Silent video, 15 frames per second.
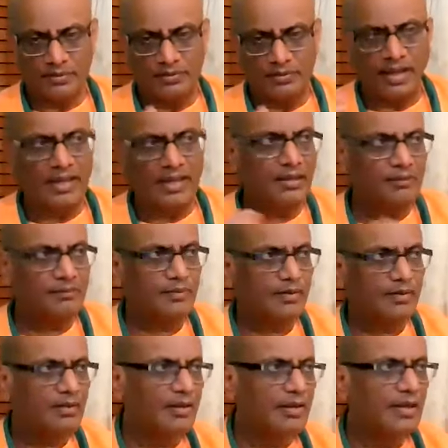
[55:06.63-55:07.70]
tie him,
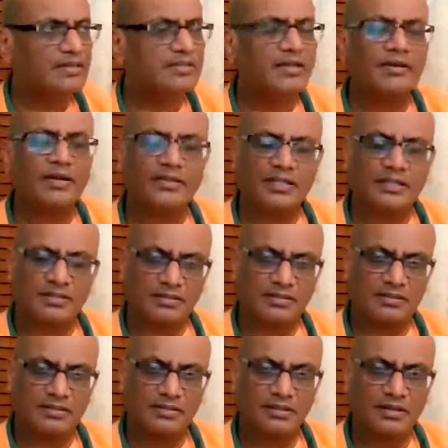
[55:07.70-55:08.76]
he's the
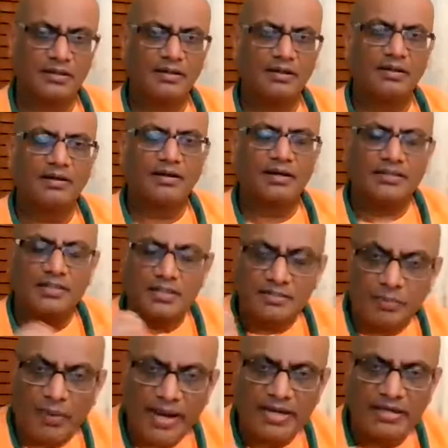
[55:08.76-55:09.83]
Rajas. Rajas
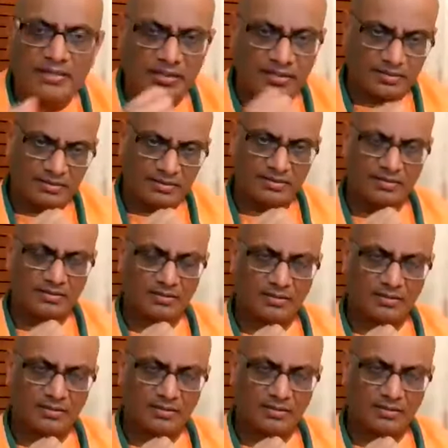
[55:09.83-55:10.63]
binds us.